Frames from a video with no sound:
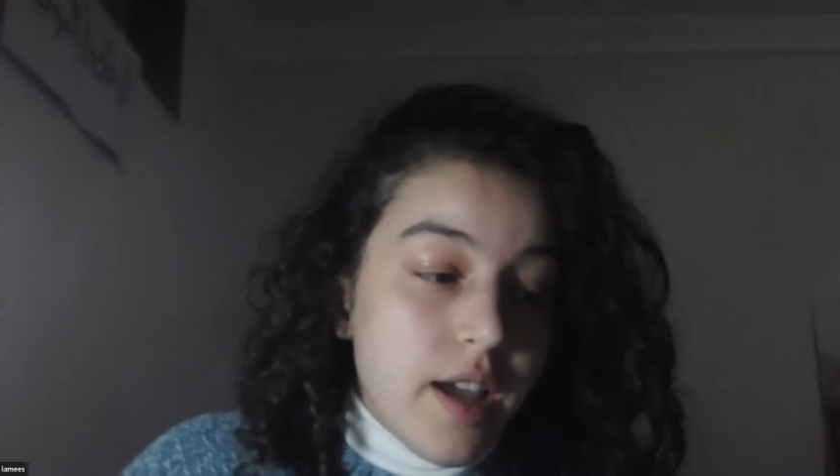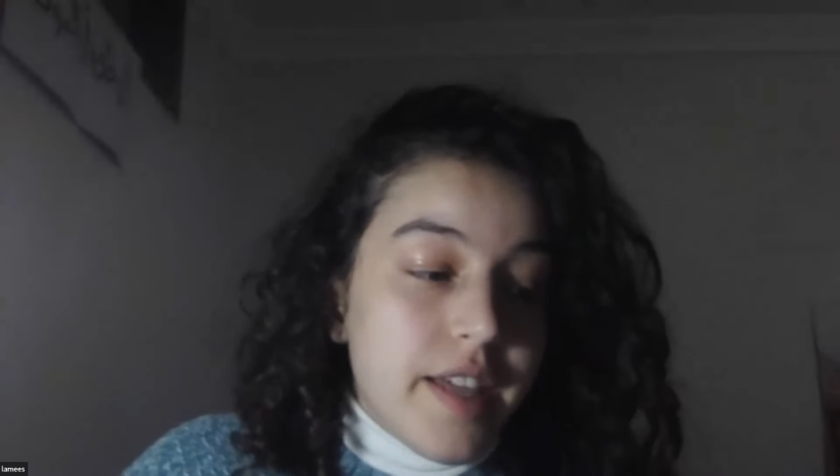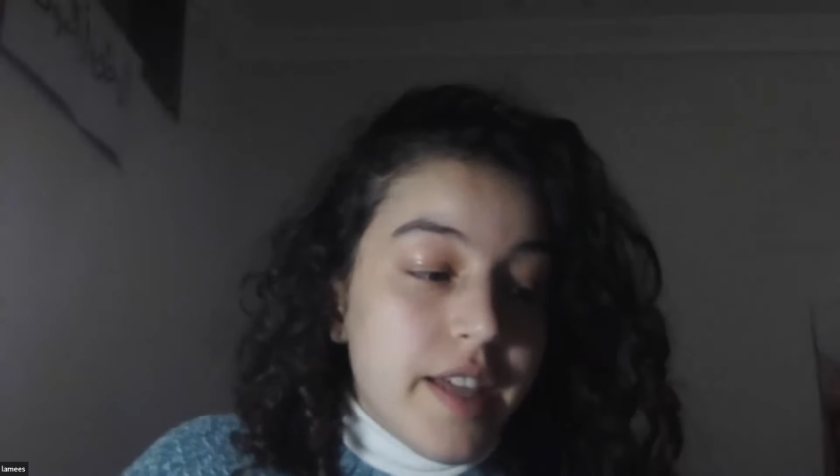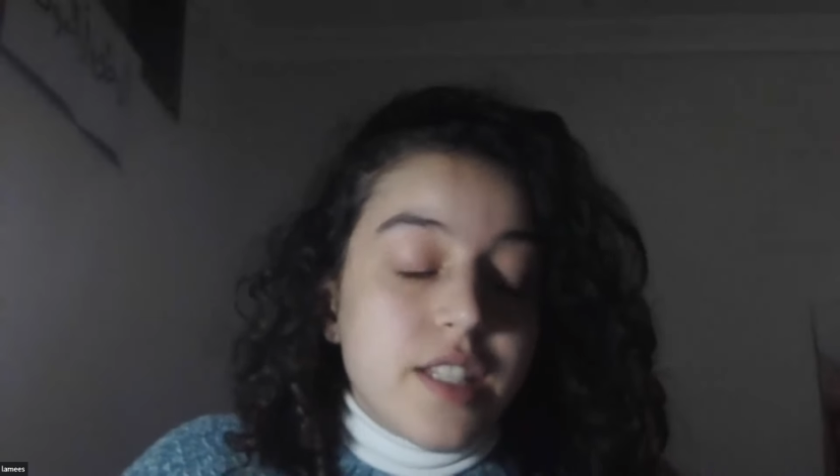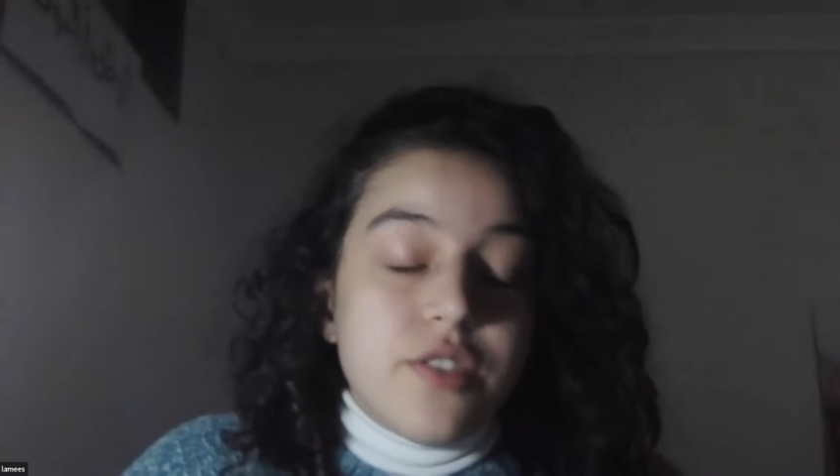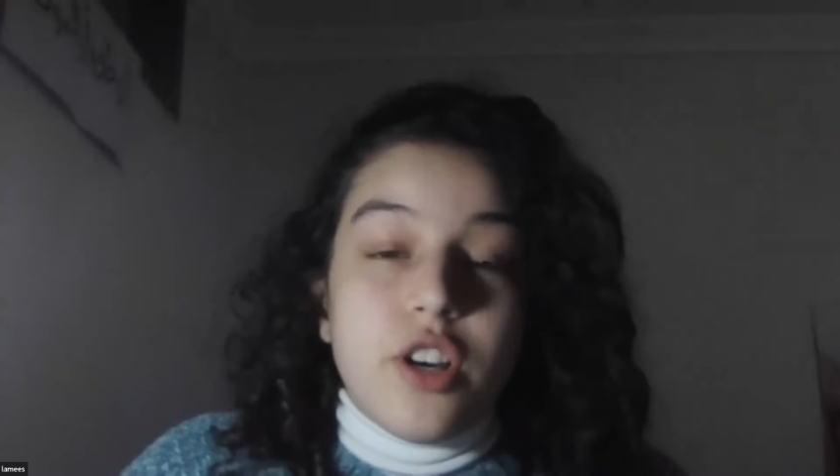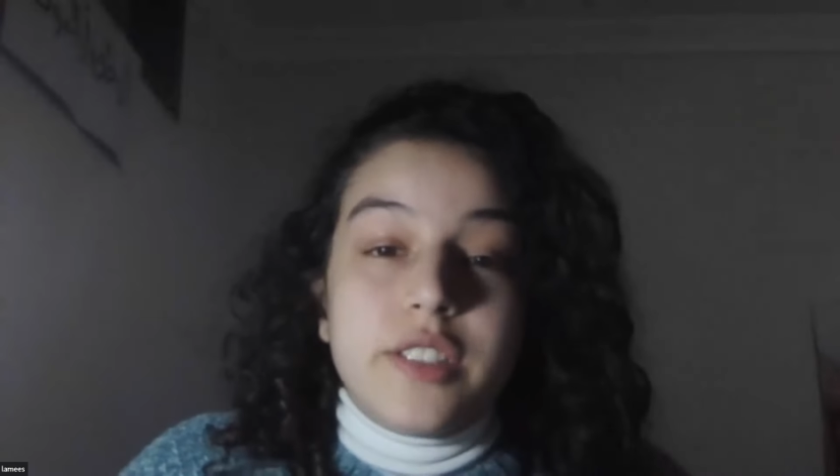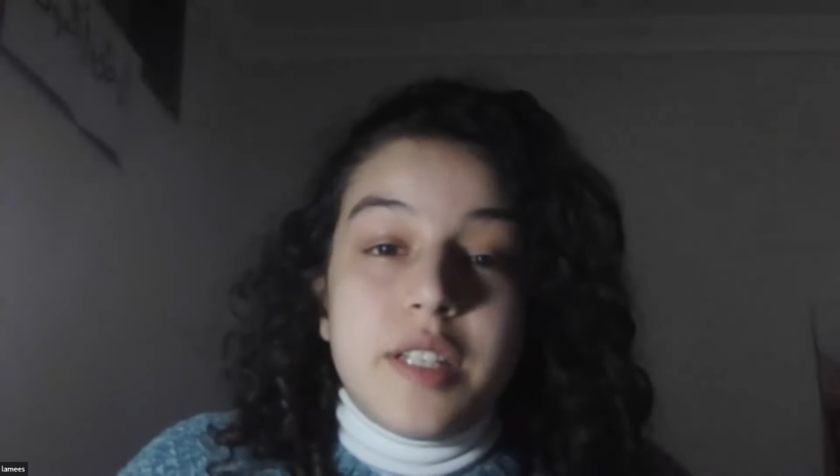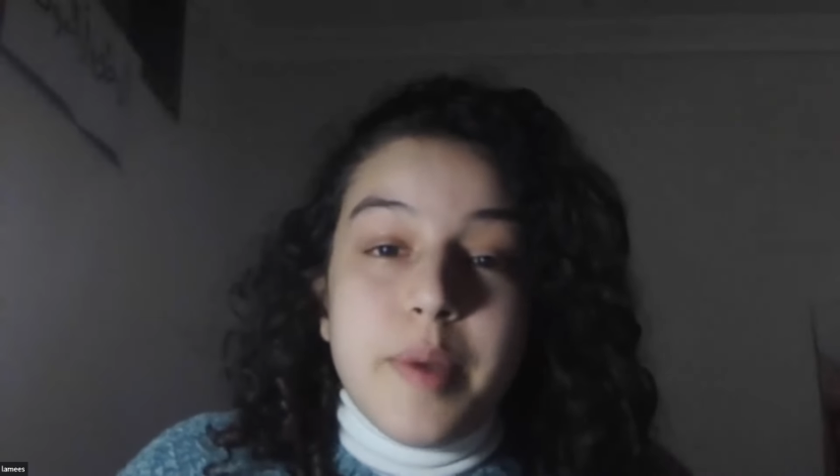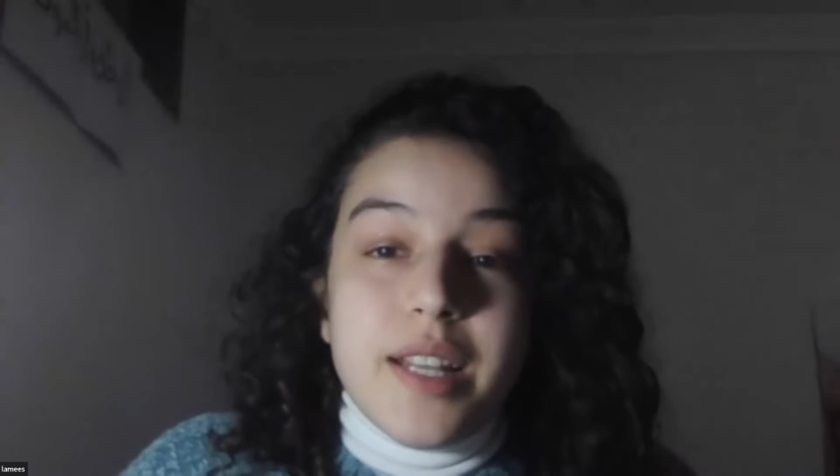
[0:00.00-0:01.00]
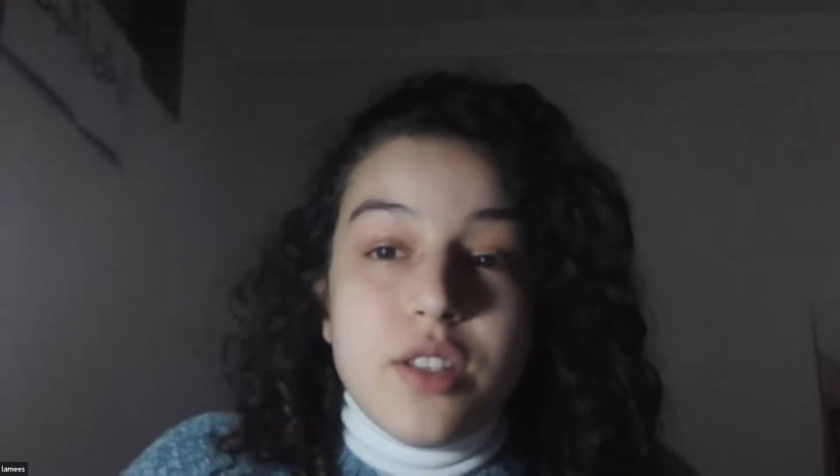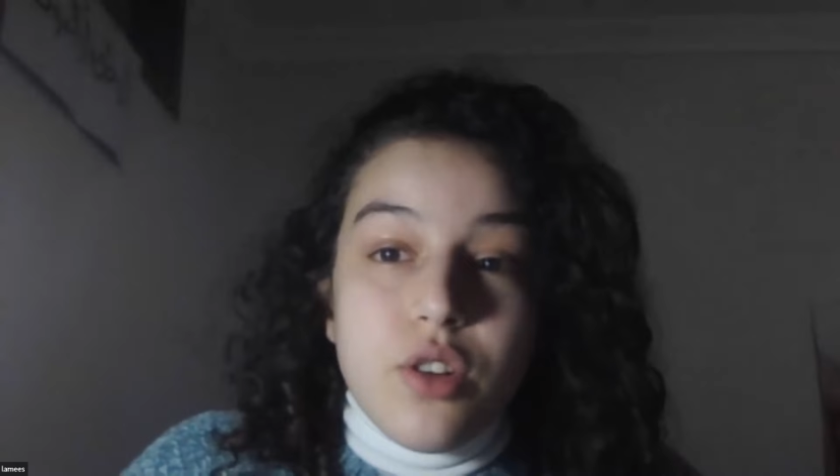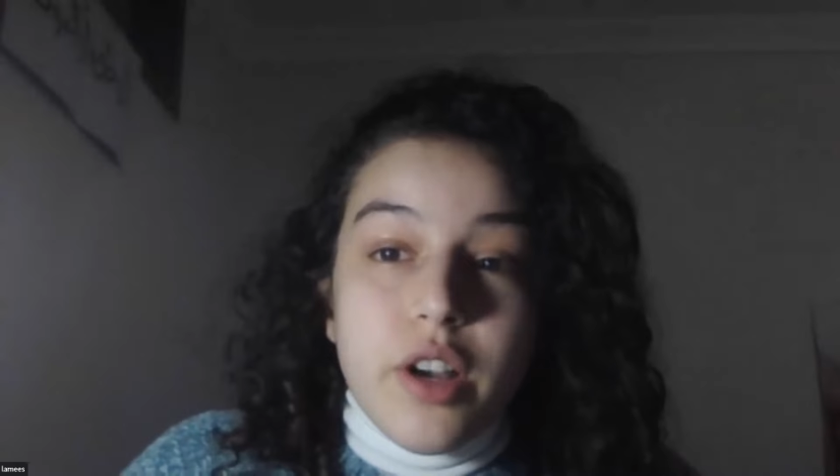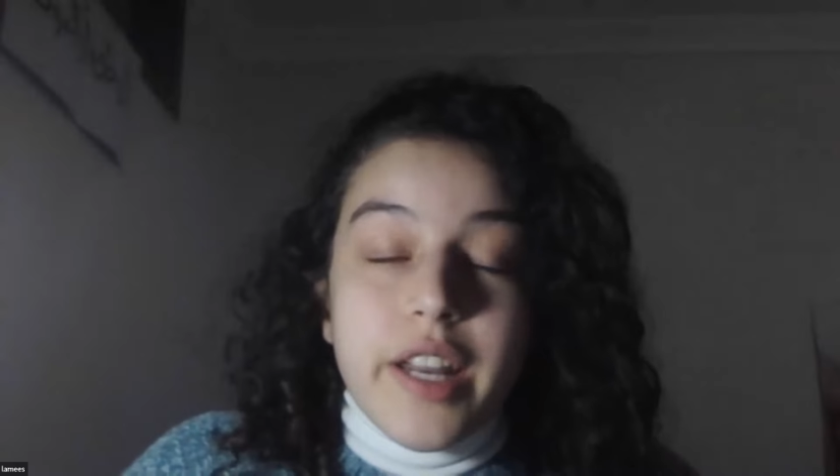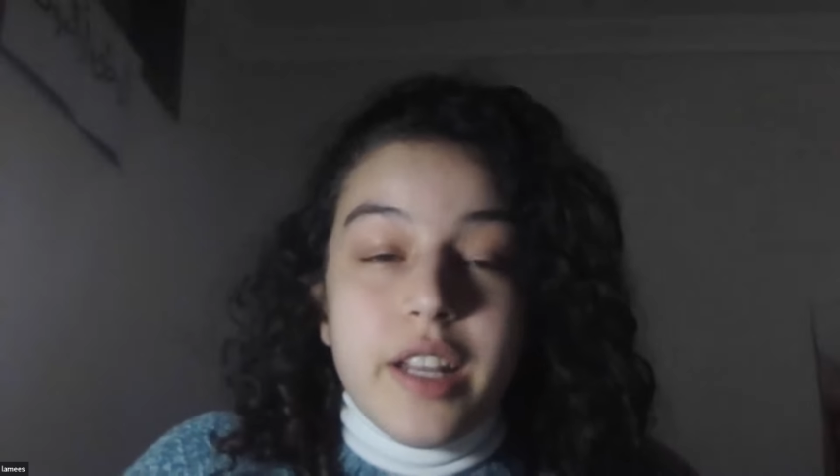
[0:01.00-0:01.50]
that divided
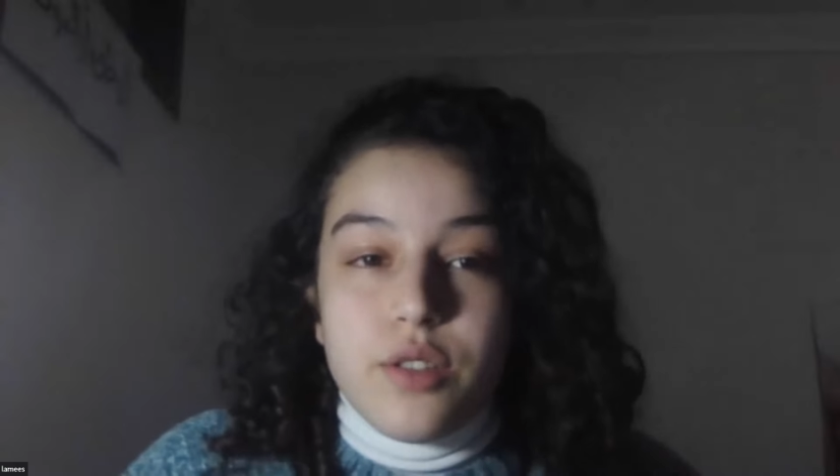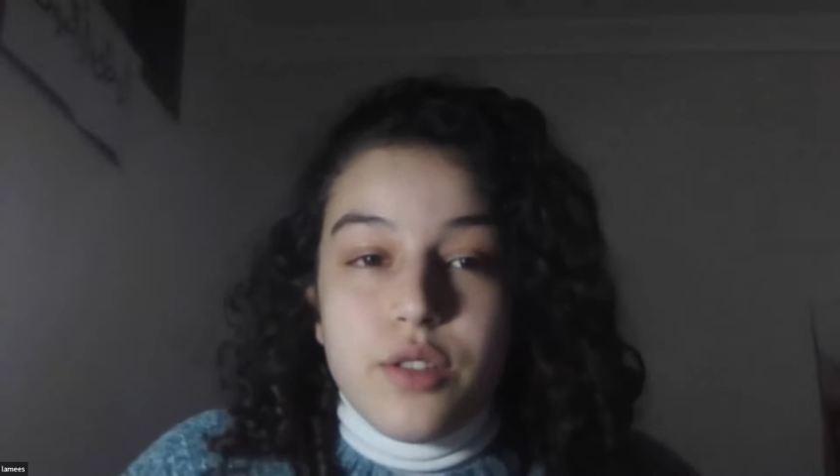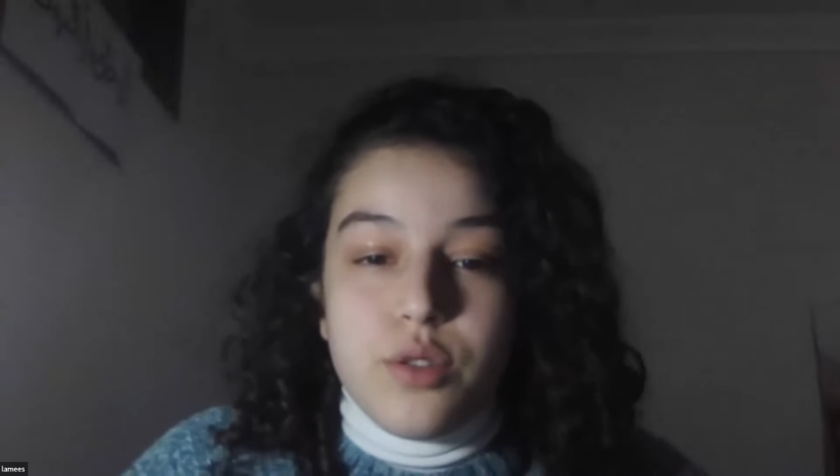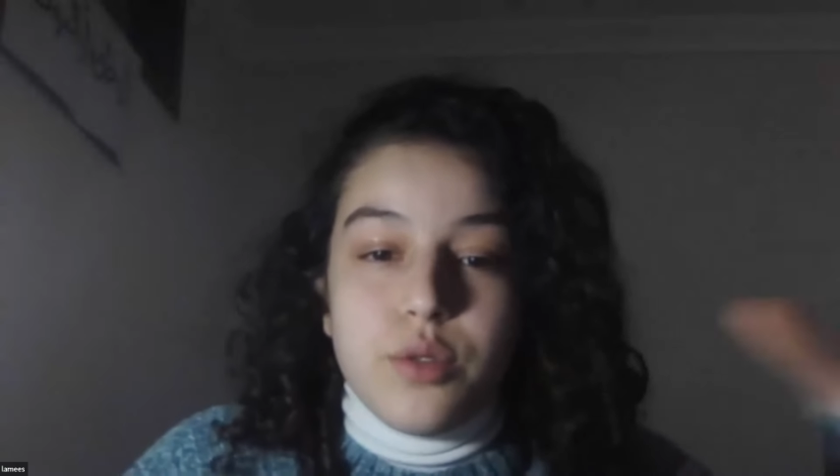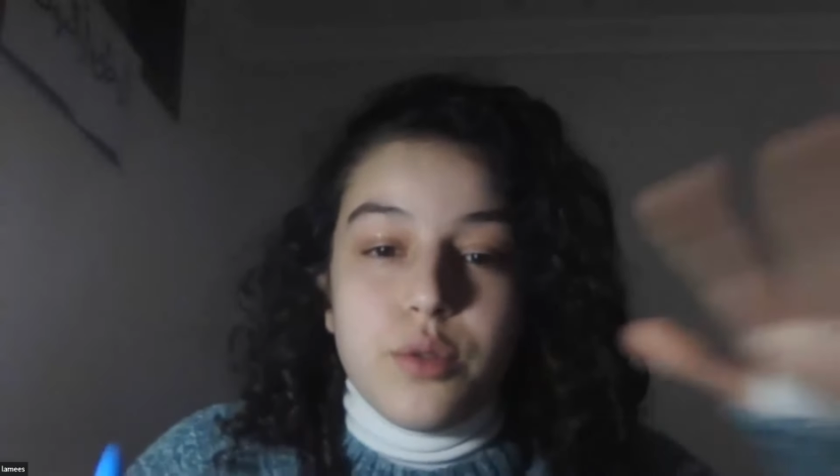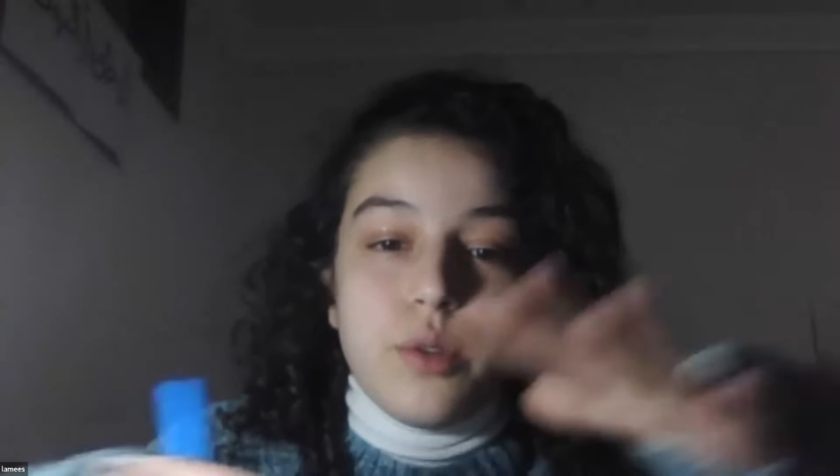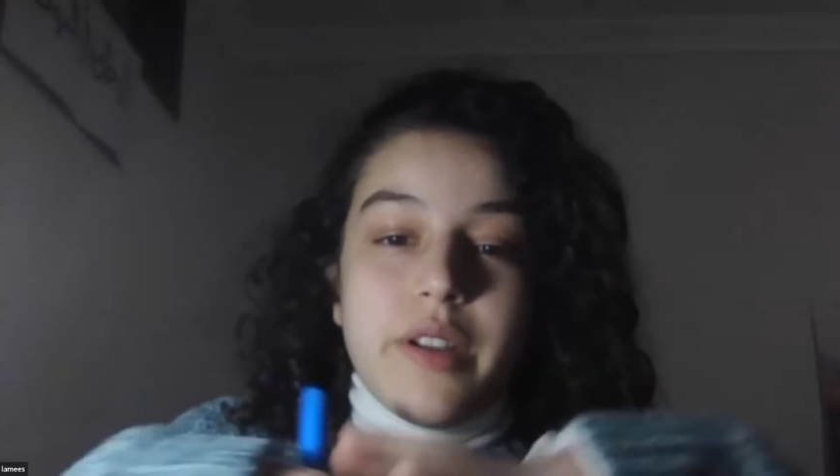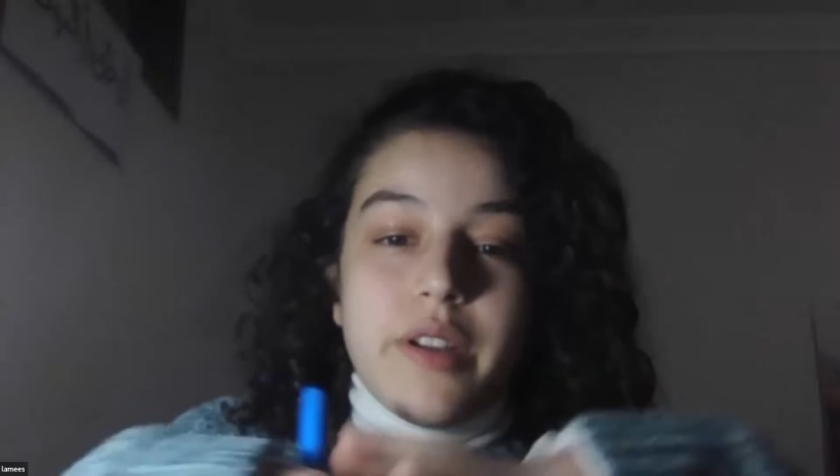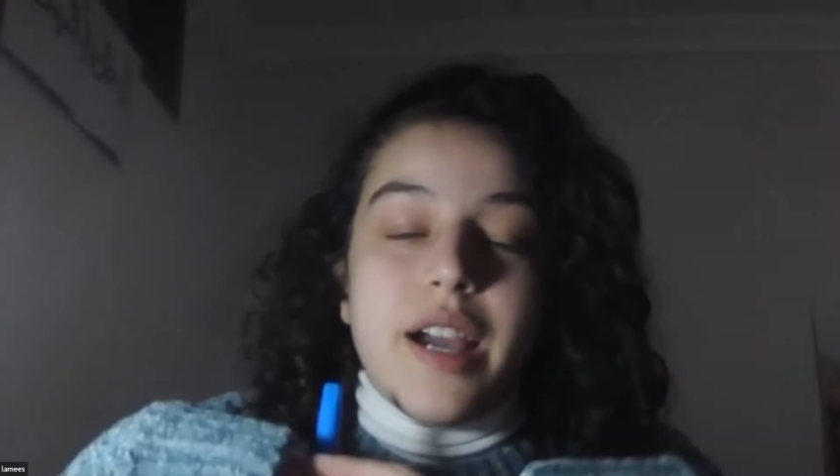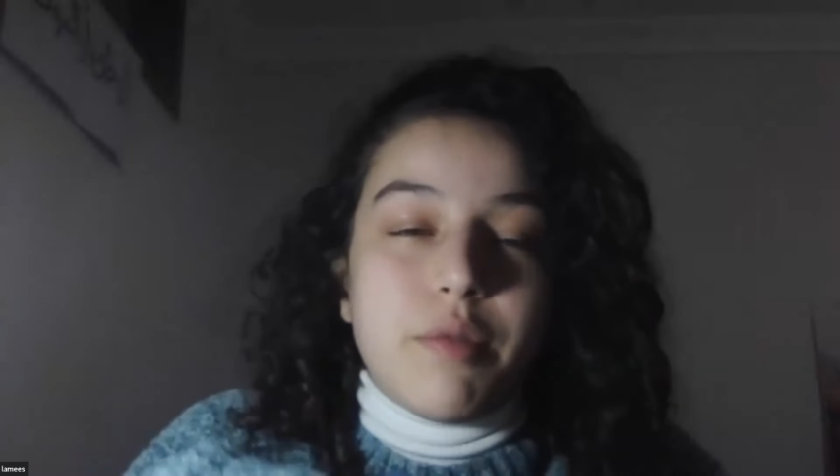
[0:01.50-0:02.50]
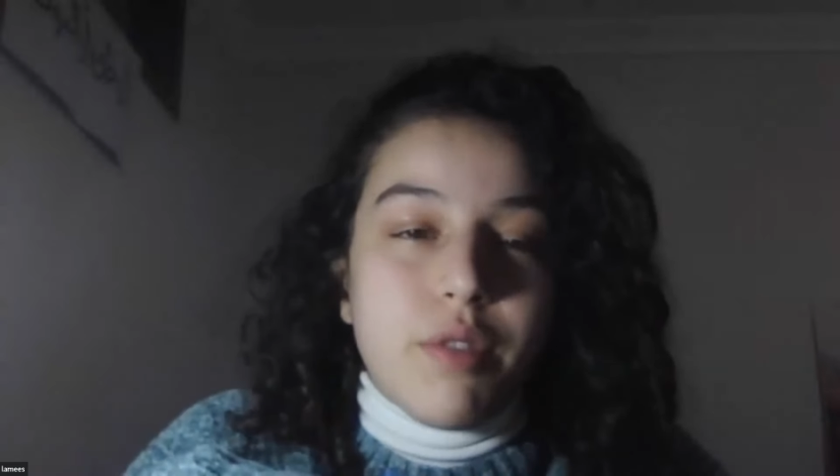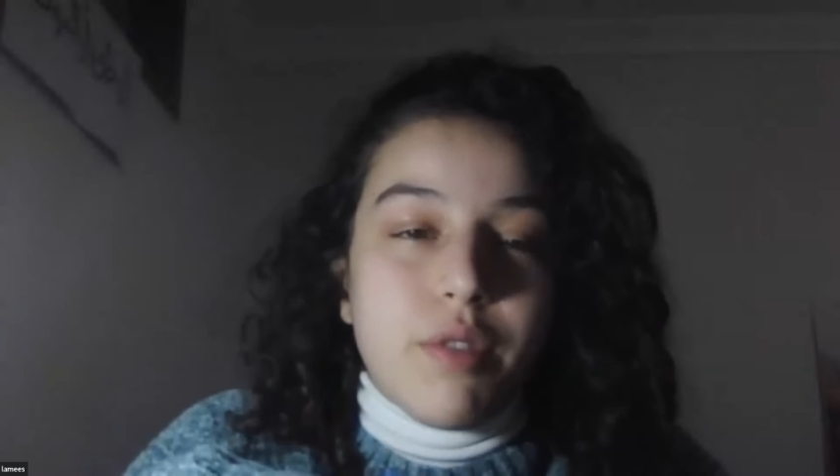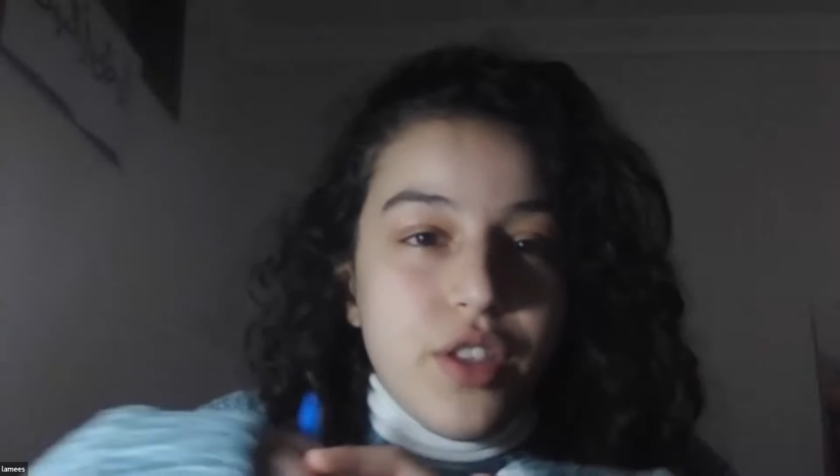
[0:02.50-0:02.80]
Palestine into around